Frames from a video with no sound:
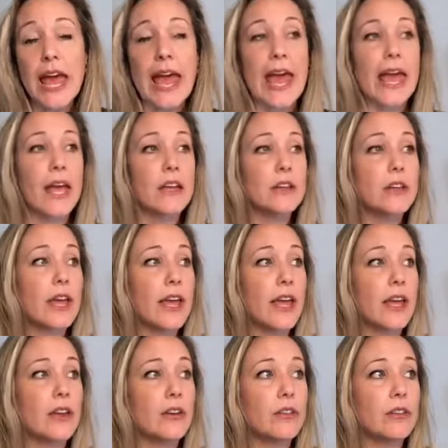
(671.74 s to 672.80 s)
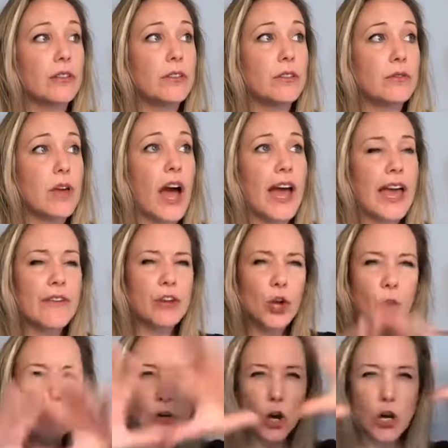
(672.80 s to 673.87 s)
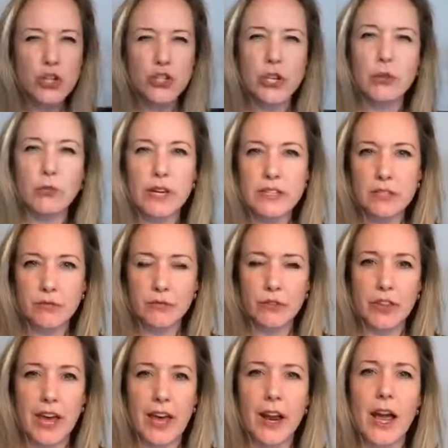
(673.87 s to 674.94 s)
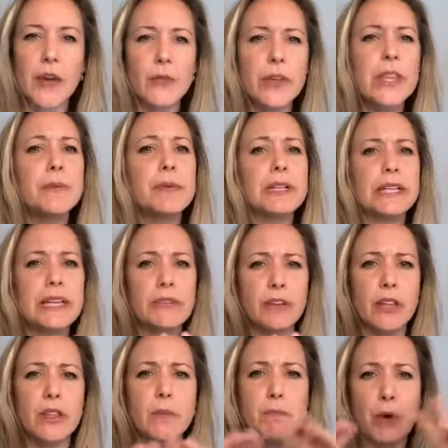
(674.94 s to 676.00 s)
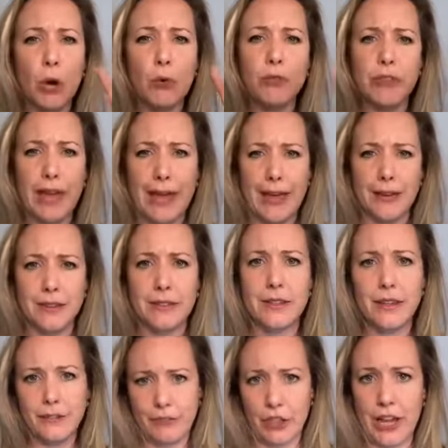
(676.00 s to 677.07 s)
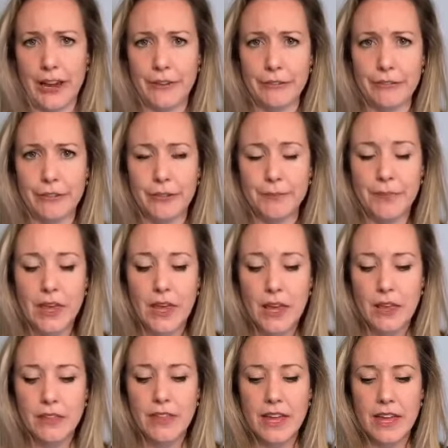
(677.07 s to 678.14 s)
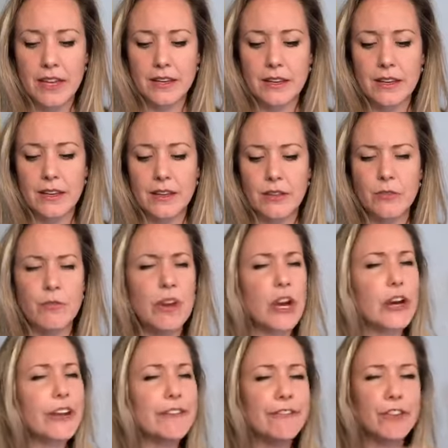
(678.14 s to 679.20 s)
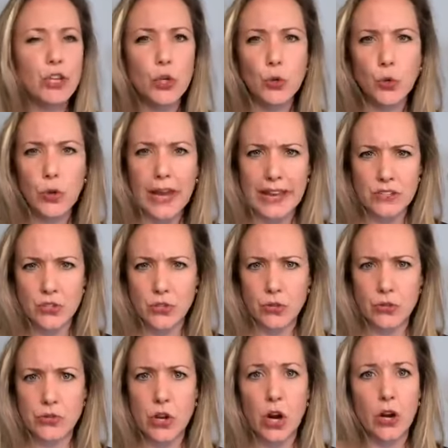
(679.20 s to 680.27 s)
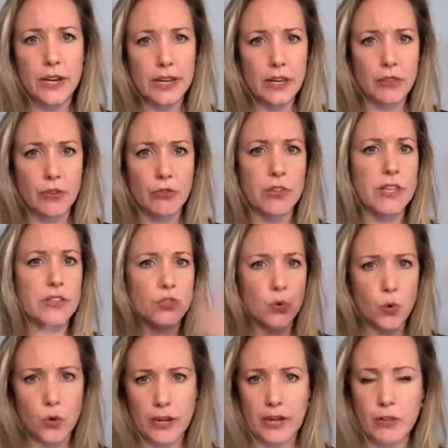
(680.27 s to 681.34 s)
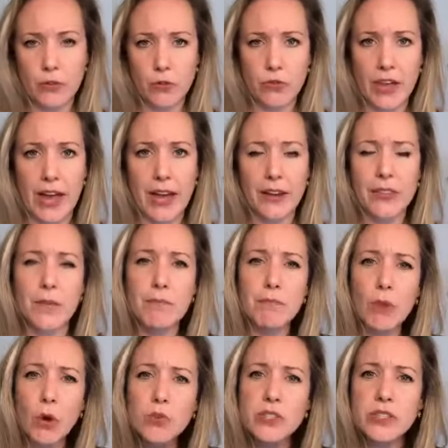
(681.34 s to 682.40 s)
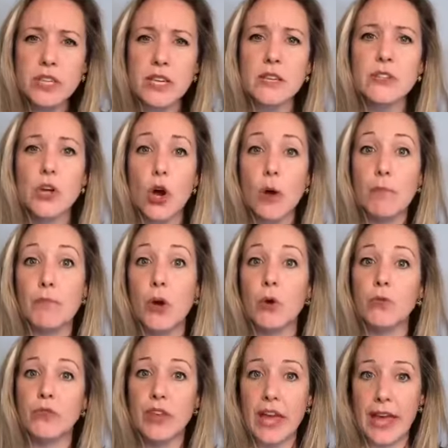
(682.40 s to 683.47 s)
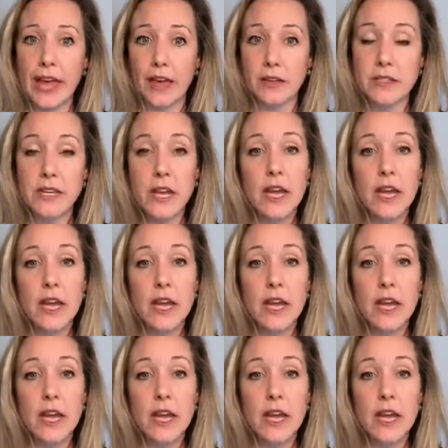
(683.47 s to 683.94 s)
And and I have an overarching reason for that. I really believe in the both and of life. That very few answers are either this or either that, that most things are both and.